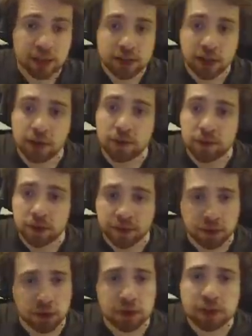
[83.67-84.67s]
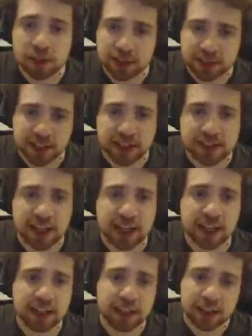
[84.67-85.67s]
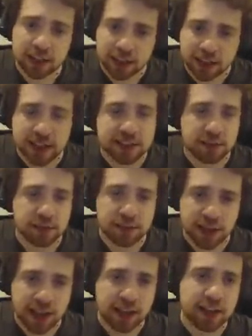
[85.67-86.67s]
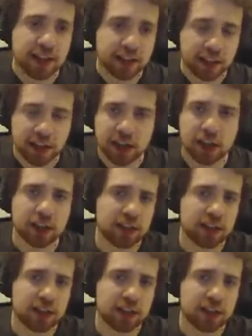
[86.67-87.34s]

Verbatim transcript: So of course attacker side gets to stay near the car.